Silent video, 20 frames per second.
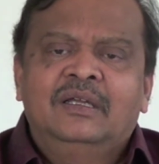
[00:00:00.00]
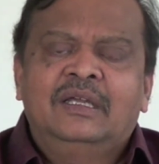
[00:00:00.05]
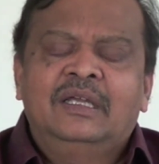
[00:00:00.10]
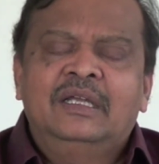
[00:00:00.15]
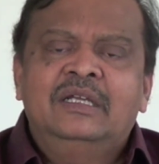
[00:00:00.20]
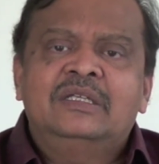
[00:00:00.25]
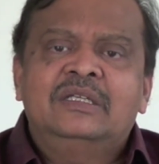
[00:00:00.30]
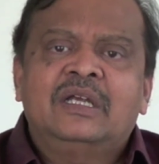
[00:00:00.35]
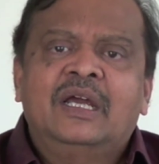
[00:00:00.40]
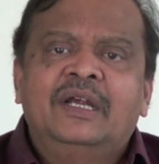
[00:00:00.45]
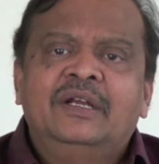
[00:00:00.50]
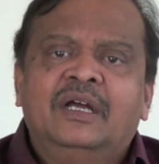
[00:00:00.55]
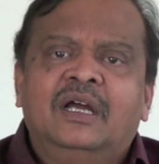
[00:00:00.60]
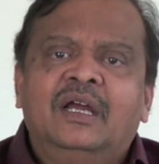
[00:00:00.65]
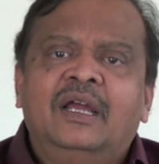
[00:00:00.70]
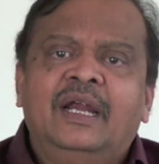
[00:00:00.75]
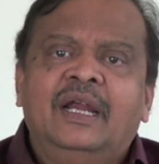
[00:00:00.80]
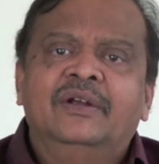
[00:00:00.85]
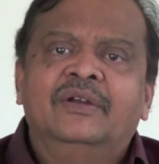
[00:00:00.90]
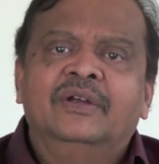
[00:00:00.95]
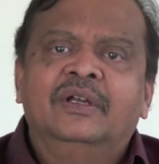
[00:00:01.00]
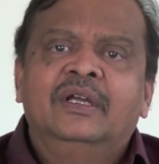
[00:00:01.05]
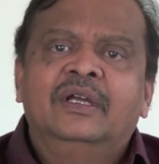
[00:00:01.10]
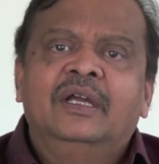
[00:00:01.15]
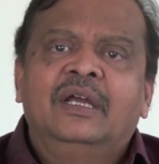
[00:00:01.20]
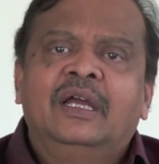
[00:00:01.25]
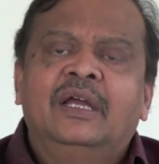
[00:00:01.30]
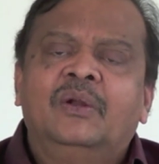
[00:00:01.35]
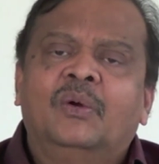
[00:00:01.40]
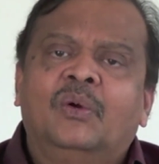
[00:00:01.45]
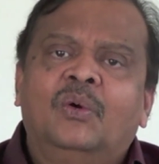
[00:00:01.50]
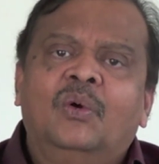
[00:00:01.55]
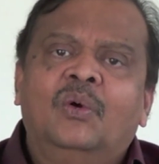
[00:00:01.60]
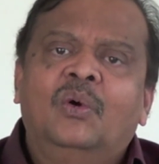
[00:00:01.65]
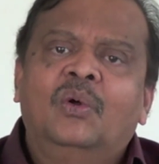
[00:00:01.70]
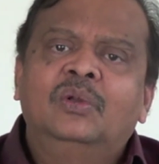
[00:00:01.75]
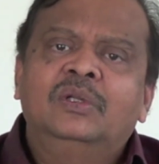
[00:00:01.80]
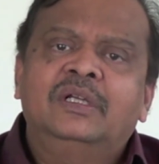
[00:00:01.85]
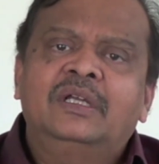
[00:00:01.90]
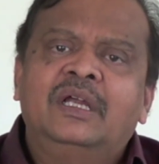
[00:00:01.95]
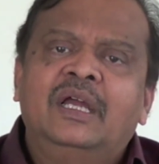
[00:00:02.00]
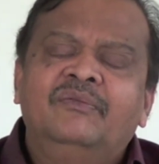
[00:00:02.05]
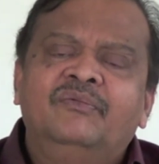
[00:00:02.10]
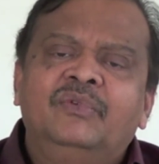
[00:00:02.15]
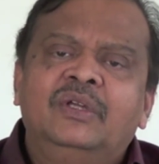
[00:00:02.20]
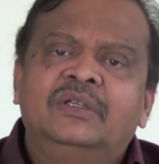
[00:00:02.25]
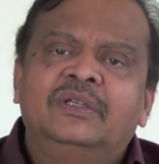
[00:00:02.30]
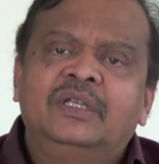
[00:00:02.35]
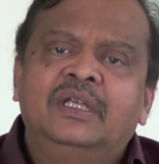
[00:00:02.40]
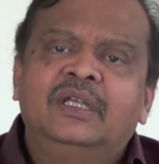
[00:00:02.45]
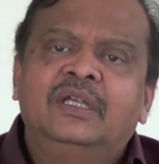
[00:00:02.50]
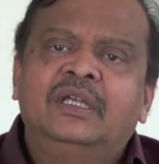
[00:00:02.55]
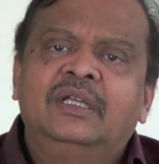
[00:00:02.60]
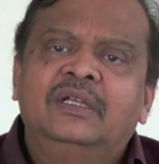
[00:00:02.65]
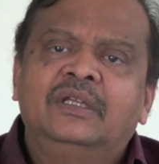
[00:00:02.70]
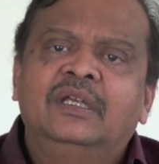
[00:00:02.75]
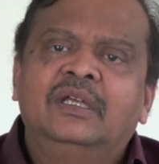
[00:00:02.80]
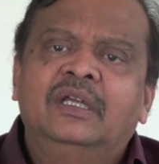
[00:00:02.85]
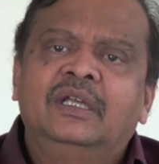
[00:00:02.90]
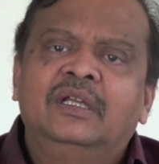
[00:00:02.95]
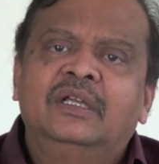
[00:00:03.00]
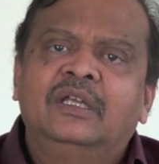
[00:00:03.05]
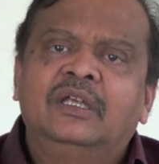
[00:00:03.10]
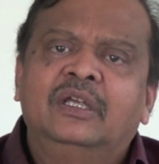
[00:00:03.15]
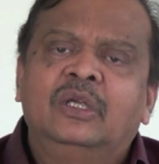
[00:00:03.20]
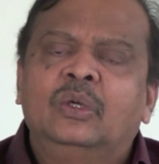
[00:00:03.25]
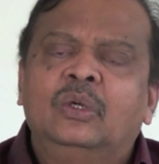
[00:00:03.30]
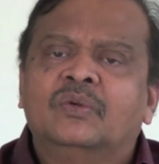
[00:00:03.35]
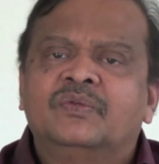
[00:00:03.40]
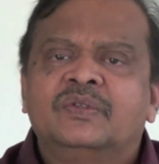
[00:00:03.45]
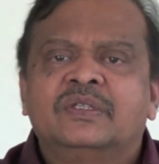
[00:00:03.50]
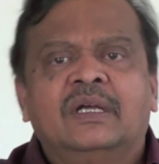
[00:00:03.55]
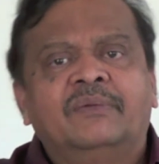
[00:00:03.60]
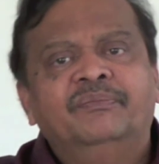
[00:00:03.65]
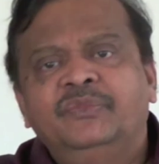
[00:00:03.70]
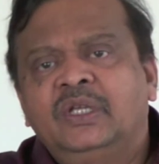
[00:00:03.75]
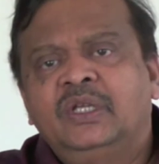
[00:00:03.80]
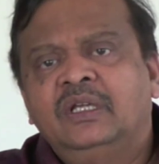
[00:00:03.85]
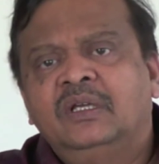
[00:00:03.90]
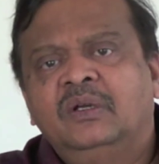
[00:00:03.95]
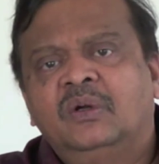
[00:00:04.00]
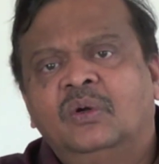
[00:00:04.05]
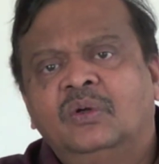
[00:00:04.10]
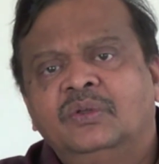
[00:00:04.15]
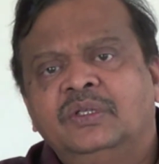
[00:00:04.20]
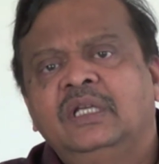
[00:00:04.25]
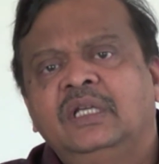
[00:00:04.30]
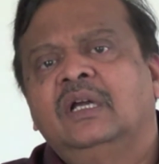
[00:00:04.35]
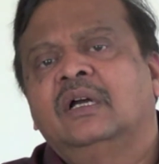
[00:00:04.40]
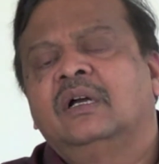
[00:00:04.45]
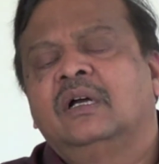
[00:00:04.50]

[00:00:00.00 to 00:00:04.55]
inside our head, and all the time we are thinking of something or the